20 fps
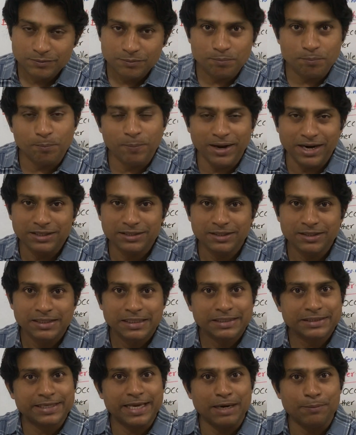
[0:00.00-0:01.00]
but
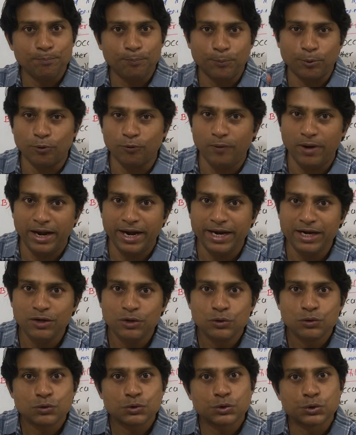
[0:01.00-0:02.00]
can provide
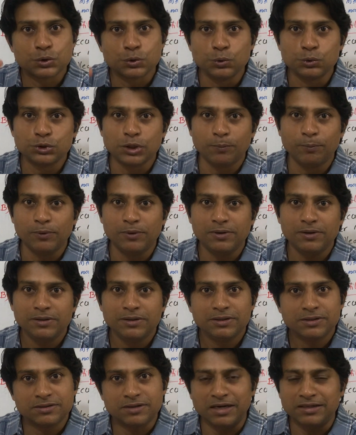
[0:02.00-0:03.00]
suitable
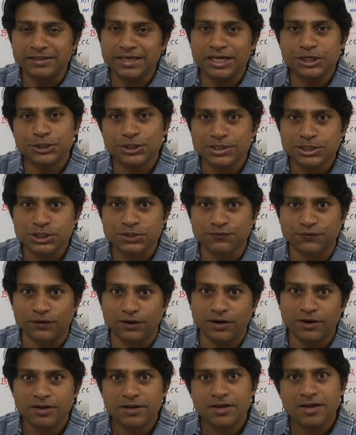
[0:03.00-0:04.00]
conditions
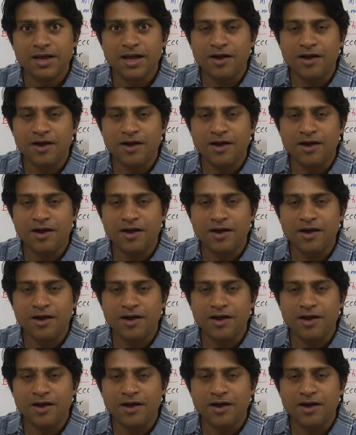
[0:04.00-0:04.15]
for